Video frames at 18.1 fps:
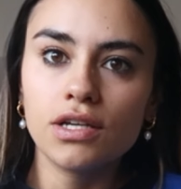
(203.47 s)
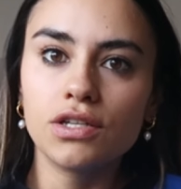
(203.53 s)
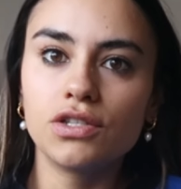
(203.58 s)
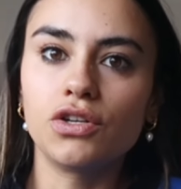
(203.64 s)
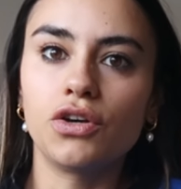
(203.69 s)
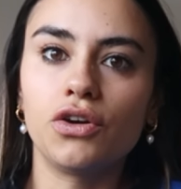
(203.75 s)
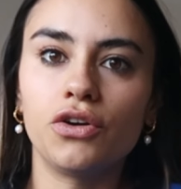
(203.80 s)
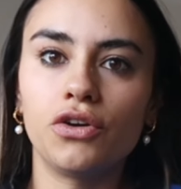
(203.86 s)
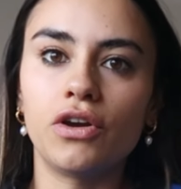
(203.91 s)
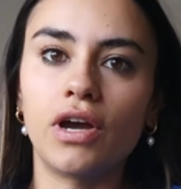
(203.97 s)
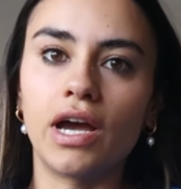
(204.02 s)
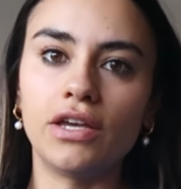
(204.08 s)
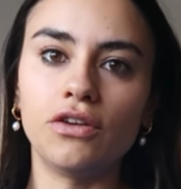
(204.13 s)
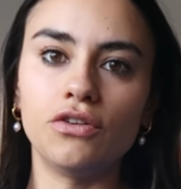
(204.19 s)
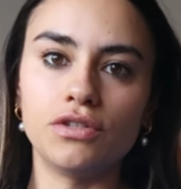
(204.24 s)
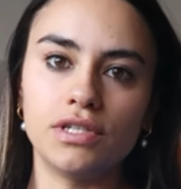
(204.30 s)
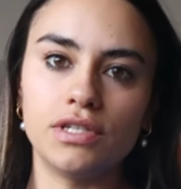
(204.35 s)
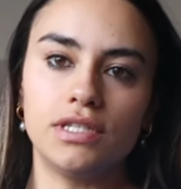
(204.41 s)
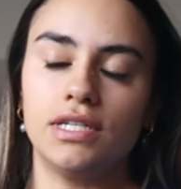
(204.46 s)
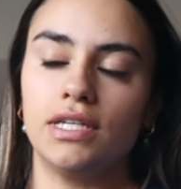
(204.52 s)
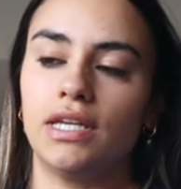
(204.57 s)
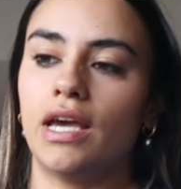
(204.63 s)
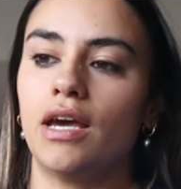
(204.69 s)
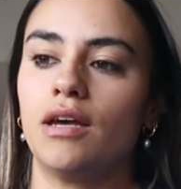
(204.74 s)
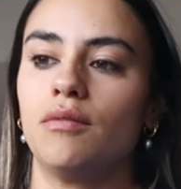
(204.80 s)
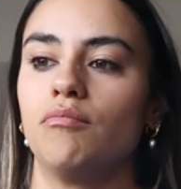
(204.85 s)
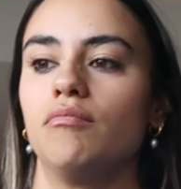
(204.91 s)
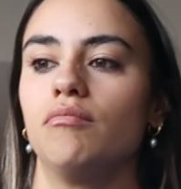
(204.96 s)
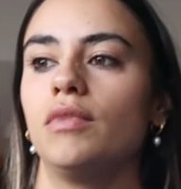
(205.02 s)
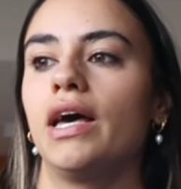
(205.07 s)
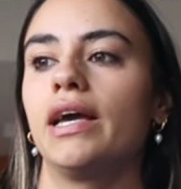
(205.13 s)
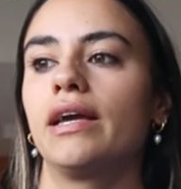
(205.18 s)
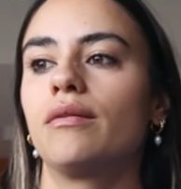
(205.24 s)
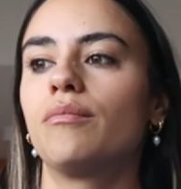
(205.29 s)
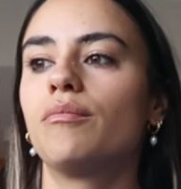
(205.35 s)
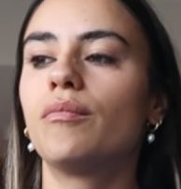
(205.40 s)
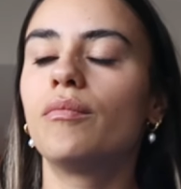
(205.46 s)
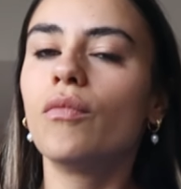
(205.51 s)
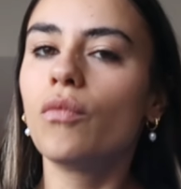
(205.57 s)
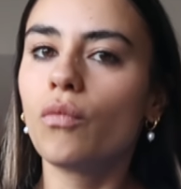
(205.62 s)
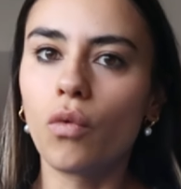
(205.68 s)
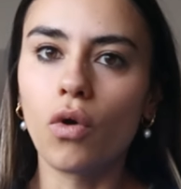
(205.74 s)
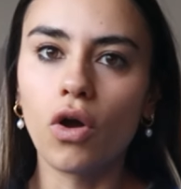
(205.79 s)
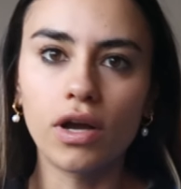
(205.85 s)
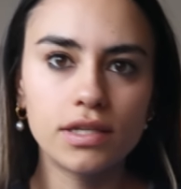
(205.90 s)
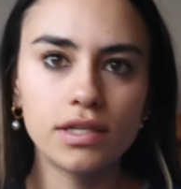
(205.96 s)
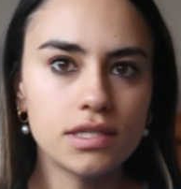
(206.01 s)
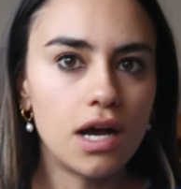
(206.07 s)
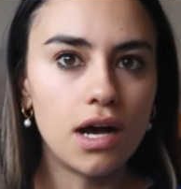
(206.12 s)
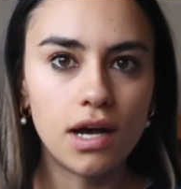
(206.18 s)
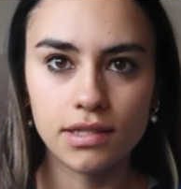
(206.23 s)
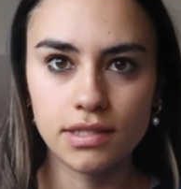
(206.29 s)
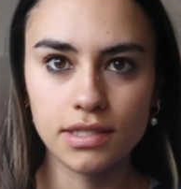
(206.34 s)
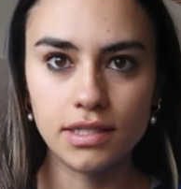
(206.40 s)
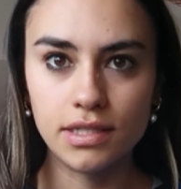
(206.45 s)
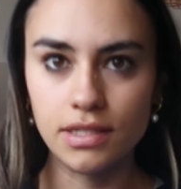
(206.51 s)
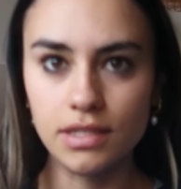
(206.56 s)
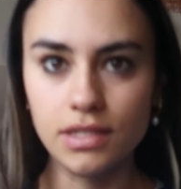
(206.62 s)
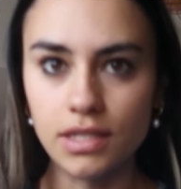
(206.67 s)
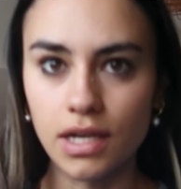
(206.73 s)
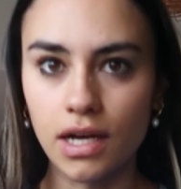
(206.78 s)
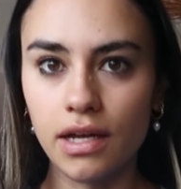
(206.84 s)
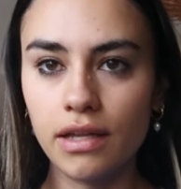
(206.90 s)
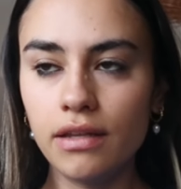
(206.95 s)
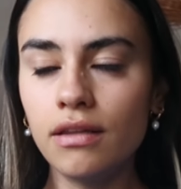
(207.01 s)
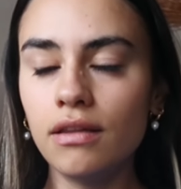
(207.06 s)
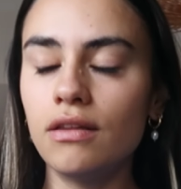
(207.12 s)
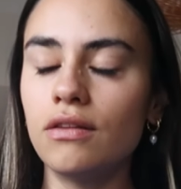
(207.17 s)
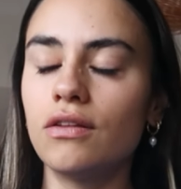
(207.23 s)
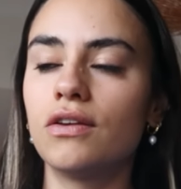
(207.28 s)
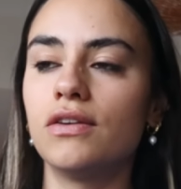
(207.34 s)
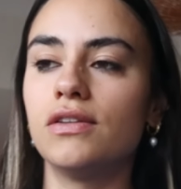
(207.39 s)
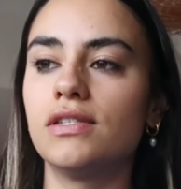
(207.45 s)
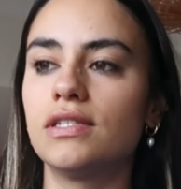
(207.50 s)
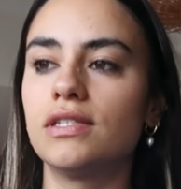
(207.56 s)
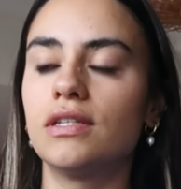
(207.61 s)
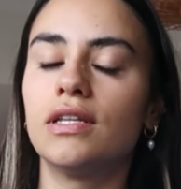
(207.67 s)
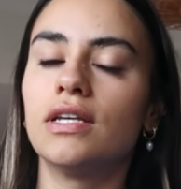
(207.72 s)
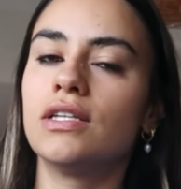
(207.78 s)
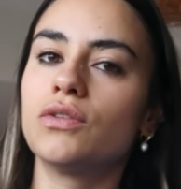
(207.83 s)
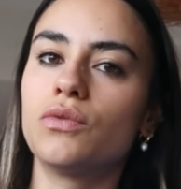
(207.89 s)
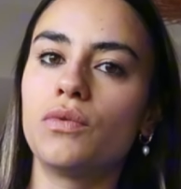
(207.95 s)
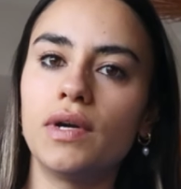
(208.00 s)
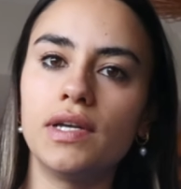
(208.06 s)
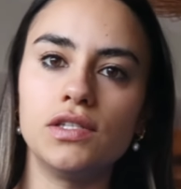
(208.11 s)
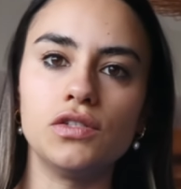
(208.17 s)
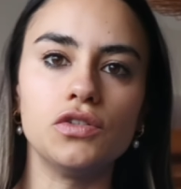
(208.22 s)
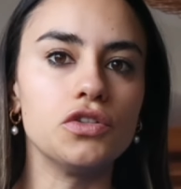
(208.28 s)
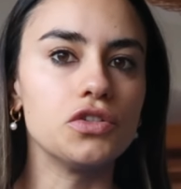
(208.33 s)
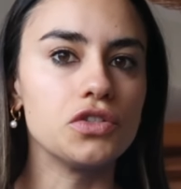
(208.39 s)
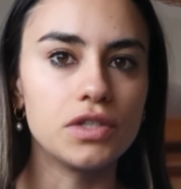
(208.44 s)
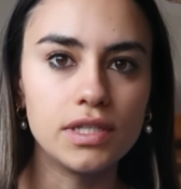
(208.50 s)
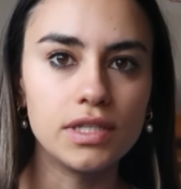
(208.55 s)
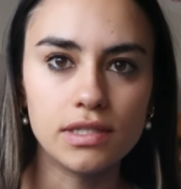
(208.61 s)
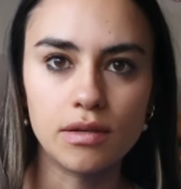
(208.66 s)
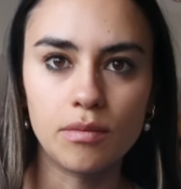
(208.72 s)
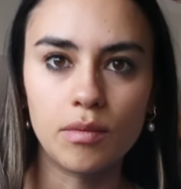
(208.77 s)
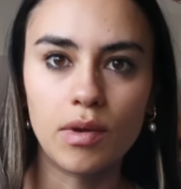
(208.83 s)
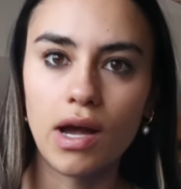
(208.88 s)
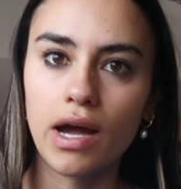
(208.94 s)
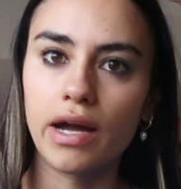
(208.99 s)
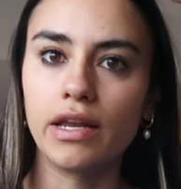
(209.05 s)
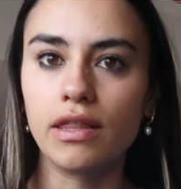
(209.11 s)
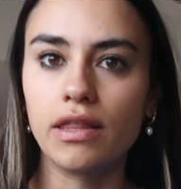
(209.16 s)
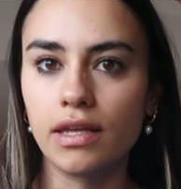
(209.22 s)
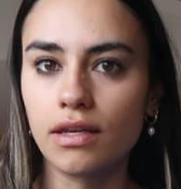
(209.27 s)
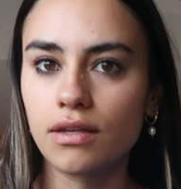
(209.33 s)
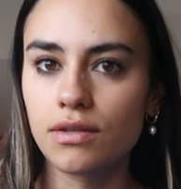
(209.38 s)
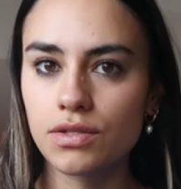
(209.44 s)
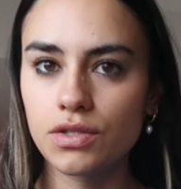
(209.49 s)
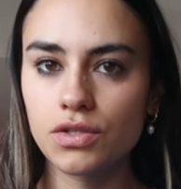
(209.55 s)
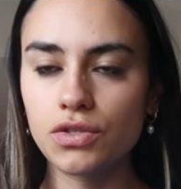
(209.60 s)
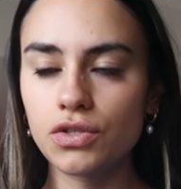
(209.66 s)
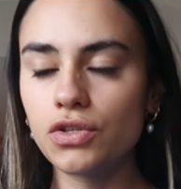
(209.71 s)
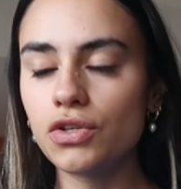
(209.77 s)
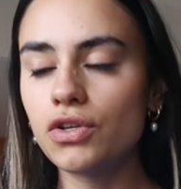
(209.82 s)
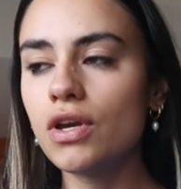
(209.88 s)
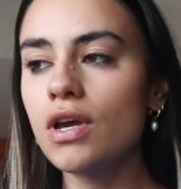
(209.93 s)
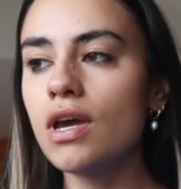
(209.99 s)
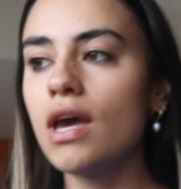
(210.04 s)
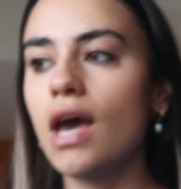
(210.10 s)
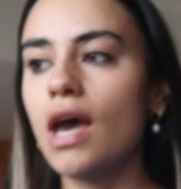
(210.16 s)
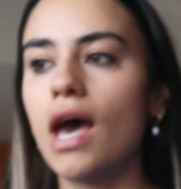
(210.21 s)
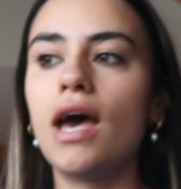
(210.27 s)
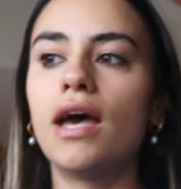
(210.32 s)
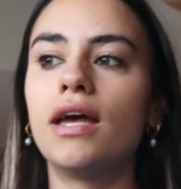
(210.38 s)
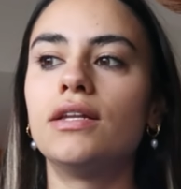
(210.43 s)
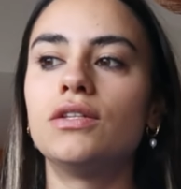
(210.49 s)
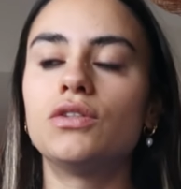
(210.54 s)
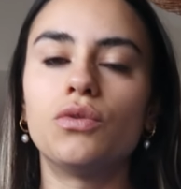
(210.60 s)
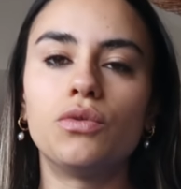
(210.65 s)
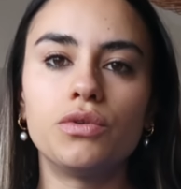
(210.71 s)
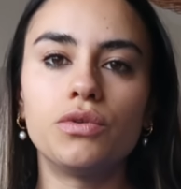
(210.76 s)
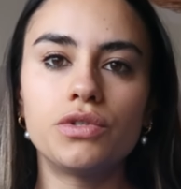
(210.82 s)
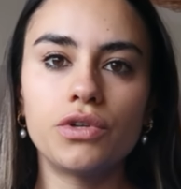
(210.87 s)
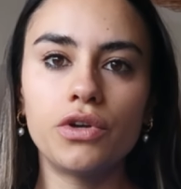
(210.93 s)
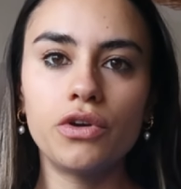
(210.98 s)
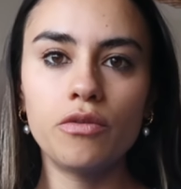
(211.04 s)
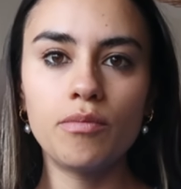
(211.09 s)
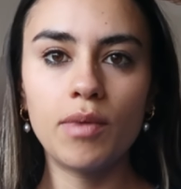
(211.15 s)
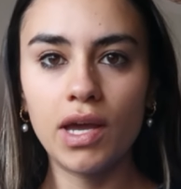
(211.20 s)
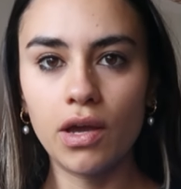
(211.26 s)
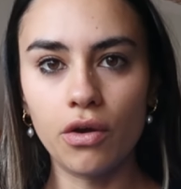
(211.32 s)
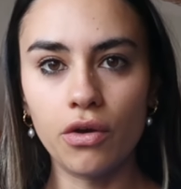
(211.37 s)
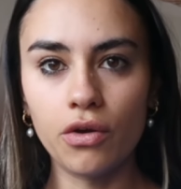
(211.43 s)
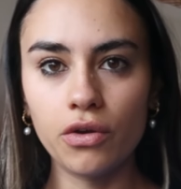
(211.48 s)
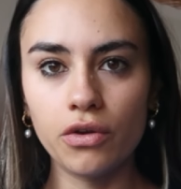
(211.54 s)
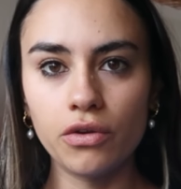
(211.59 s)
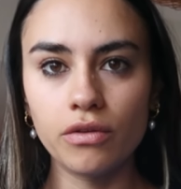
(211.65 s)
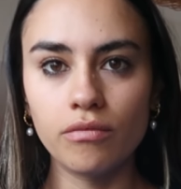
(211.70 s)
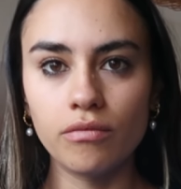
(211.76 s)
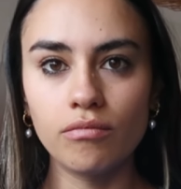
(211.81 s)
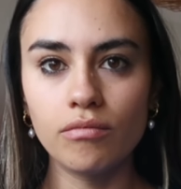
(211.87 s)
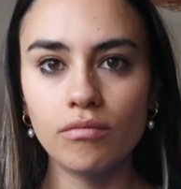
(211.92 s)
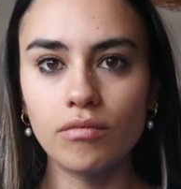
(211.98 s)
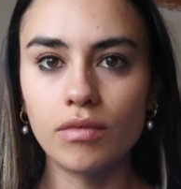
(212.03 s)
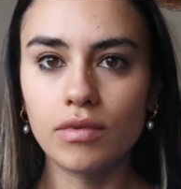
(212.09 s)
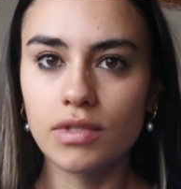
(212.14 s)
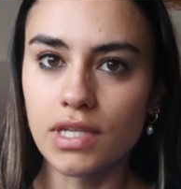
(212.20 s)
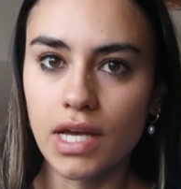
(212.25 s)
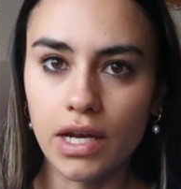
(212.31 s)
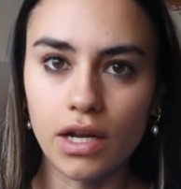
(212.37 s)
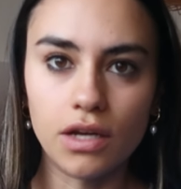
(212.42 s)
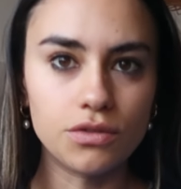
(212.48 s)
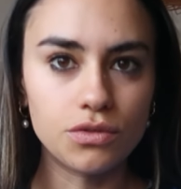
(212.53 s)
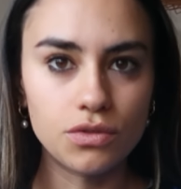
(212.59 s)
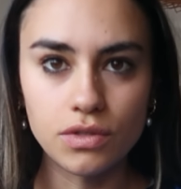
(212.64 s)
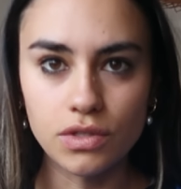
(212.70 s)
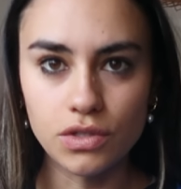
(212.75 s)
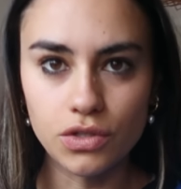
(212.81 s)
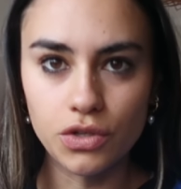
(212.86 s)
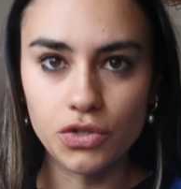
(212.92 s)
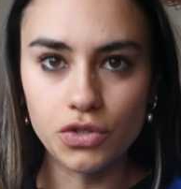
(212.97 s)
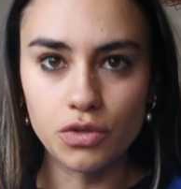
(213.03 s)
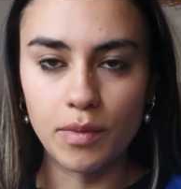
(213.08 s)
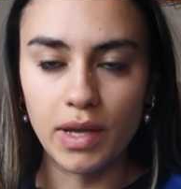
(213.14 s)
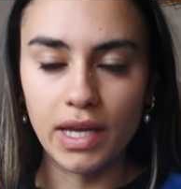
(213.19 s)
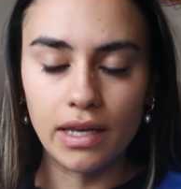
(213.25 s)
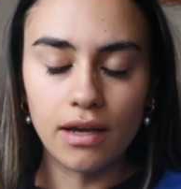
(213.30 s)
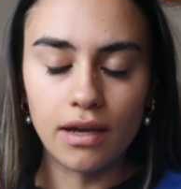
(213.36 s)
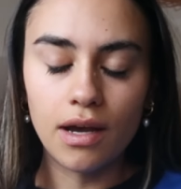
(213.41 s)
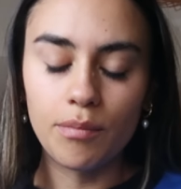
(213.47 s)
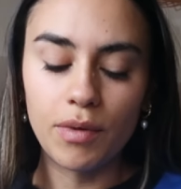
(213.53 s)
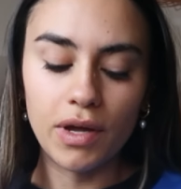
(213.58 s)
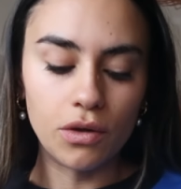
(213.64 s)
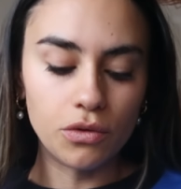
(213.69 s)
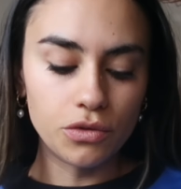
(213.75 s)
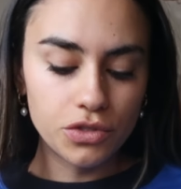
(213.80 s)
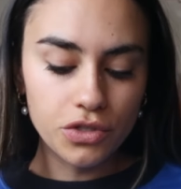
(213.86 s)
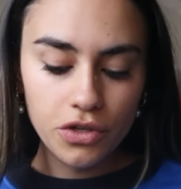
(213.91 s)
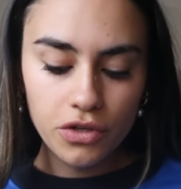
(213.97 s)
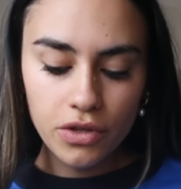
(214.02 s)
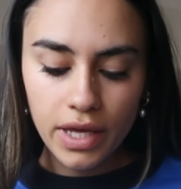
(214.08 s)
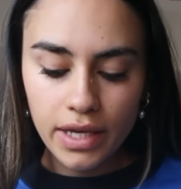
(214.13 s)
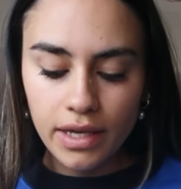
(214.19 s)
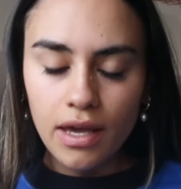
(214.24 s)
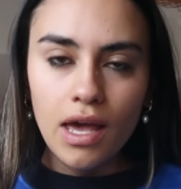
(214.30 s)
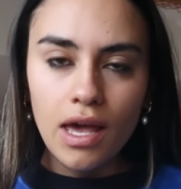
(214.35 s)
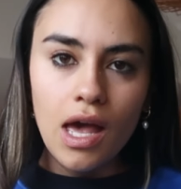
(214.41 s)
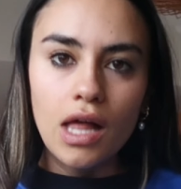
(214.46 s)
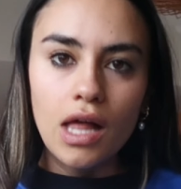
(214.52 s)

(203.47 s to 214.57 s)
So I use it to get like work tasks done because there's always usually some kind of things to do, and also my own side hustles and social media, but also like